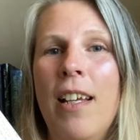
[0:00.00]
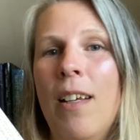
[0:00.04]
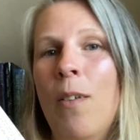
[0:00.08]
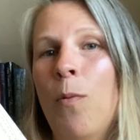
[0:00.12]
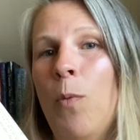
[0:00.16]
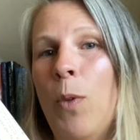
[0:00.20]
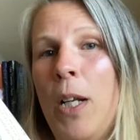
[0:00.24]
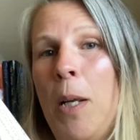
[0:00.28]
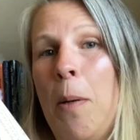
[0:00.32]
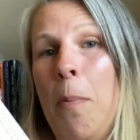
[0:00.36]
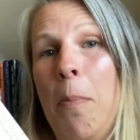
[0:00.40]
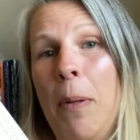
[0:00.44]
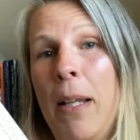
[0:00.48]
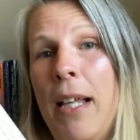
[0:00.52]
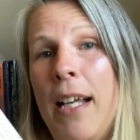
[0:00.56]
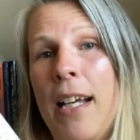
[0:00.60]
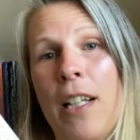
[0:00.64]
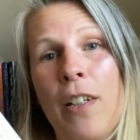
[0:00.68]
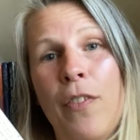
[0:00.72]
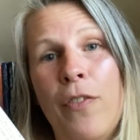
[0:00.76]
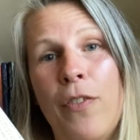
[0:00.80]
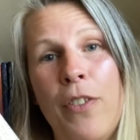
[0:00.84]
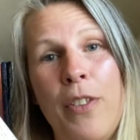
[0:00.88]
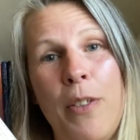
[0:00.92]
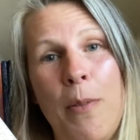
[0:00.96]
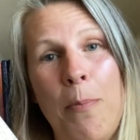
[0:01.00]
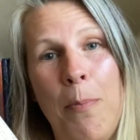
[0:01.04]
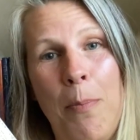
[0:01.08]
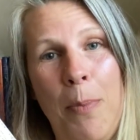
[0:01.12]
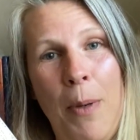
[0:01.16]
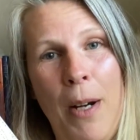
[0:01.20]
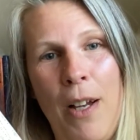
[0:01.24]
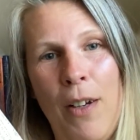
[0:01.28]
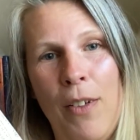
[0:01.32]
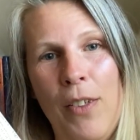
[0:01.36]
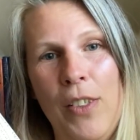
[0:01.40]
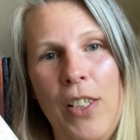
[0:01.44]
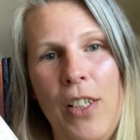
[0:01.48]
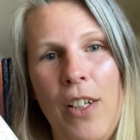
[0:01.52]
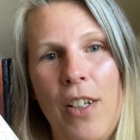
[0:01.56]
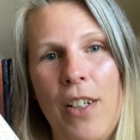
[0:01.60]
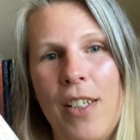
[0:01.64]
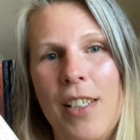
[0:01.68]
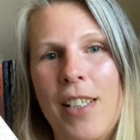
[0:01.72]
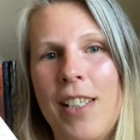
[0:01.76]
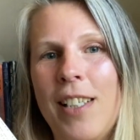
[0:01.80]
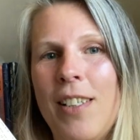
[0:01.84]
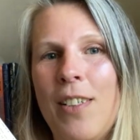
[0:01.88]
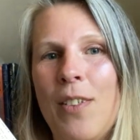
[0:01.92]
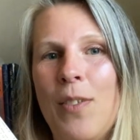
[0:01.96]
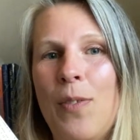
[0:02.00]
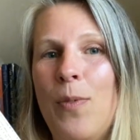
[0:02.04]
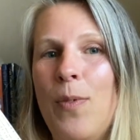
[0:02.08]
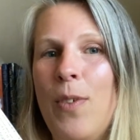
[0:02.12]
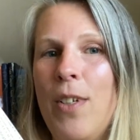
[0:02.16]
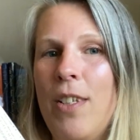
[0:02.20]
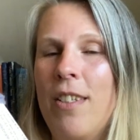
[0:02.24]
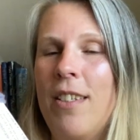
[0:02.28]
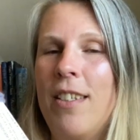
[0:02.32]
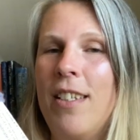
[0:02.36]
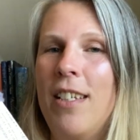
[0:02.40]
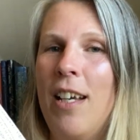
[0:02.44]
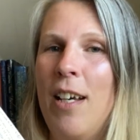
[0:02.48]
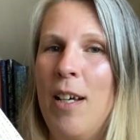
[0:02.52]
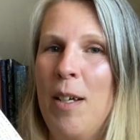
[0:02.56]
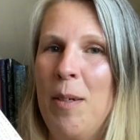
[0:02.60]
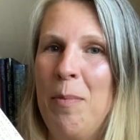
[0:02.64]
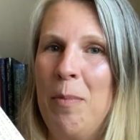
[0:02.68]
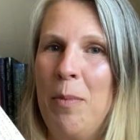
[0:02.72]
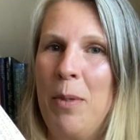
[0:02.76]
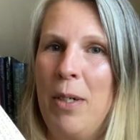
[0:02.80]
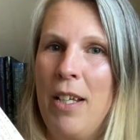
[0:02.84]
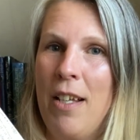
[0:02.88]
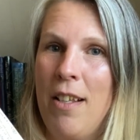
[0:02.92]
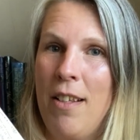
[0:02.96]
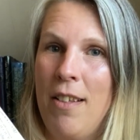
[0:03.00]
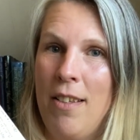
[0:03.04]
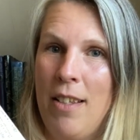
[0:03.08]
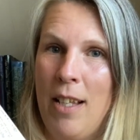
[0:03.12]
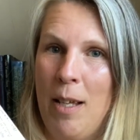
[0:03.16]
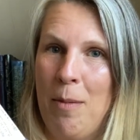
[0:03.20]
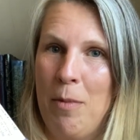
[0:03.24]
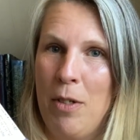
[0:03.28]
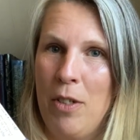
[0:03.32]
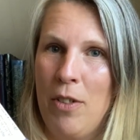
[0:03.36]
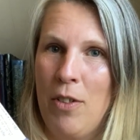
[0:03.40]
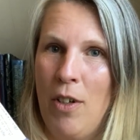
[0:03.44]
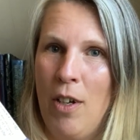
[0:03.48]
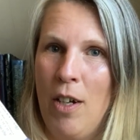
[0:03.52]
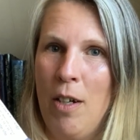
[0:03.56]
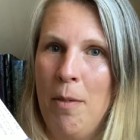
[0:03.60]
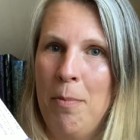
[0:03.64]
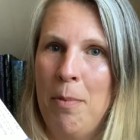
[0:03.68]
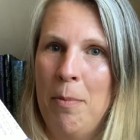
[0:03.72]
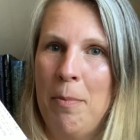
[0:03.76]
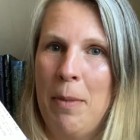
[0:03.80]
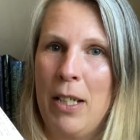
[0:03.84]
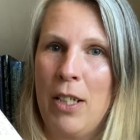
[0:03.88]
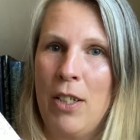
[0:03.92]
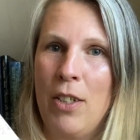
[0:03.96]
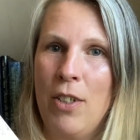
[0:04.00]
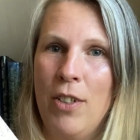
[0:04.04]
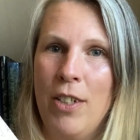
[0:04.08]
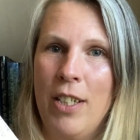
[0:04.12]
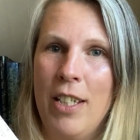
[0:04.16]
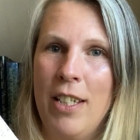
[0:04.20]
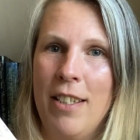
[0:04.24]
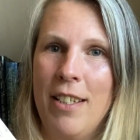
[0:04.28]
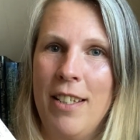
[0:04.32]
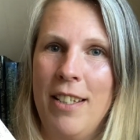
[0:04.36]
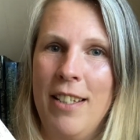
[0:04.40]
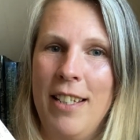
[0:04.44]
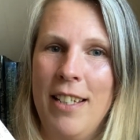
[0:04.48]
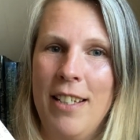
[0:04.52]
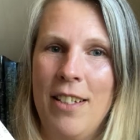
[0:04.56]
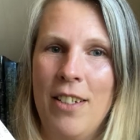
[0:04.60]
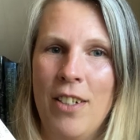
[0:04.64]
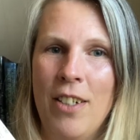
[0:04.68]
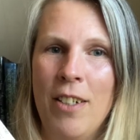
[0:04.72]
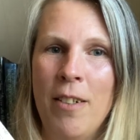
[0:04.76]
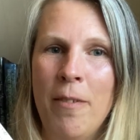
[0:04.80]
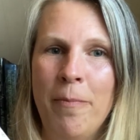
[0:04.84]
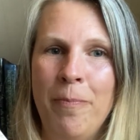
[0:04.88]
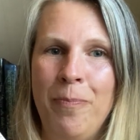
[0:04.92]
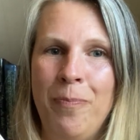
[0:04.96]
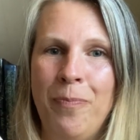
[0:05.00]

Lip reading: What I planned for the brown yarn was the Umbria Summer Top by Cookie the Knitter.